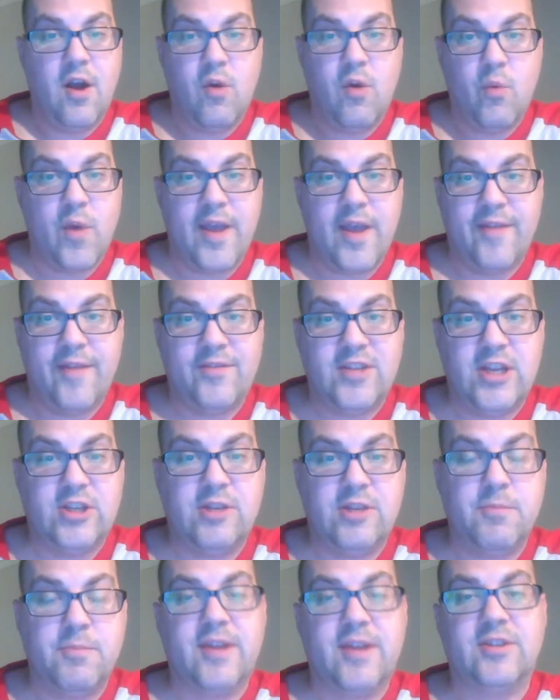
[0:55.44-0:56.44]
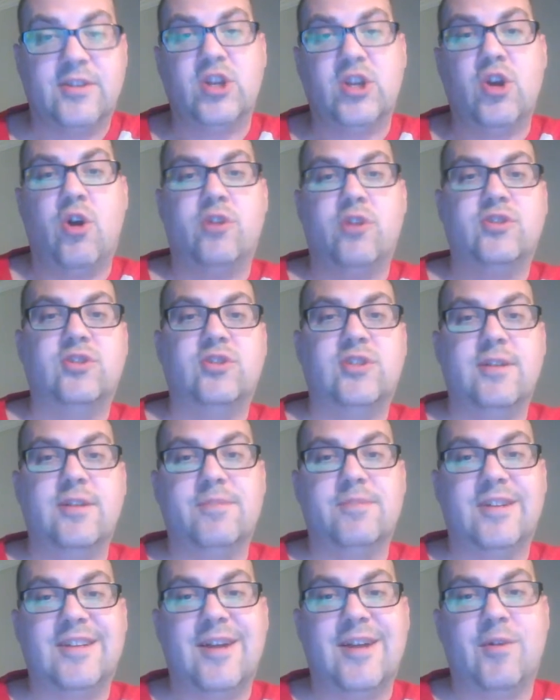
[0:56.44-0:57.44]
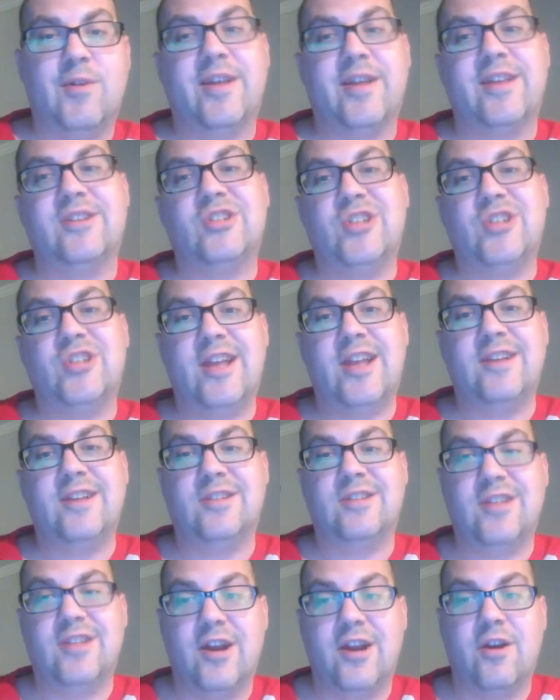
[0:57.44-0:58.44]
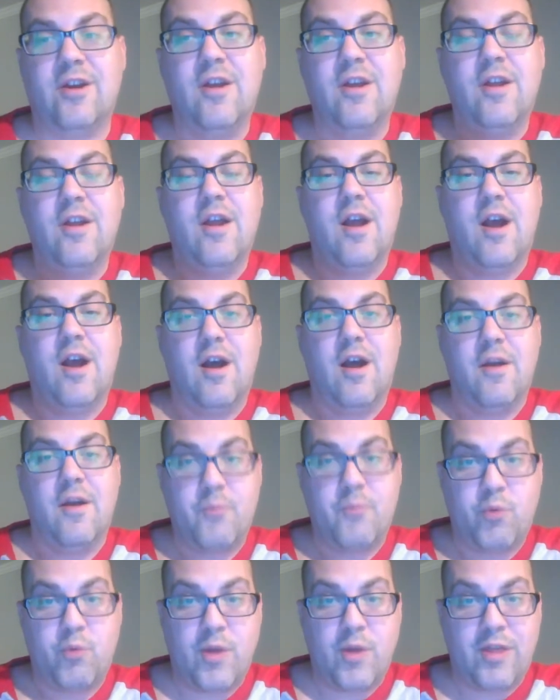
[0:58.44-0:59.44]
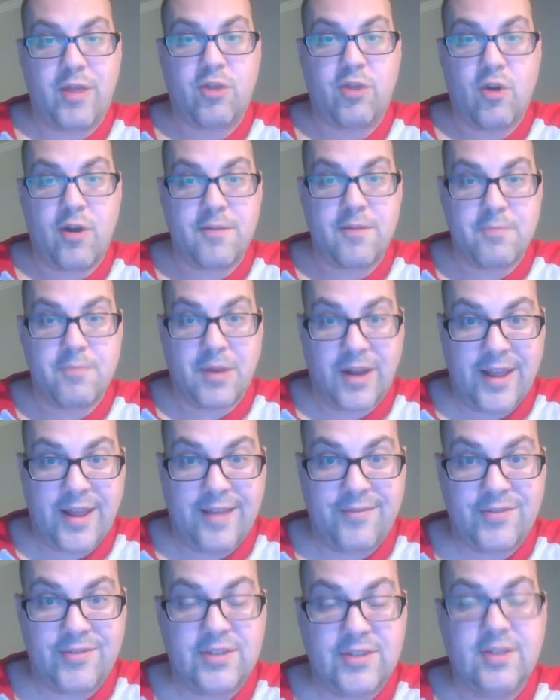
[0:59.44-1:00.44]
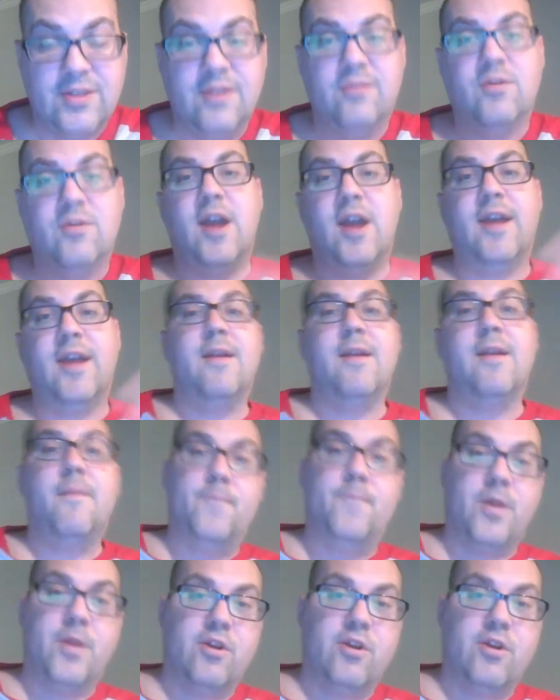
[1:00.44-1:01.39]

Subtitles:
way of teaching, because it causes them to not only change their pre-thought beliefs, right, but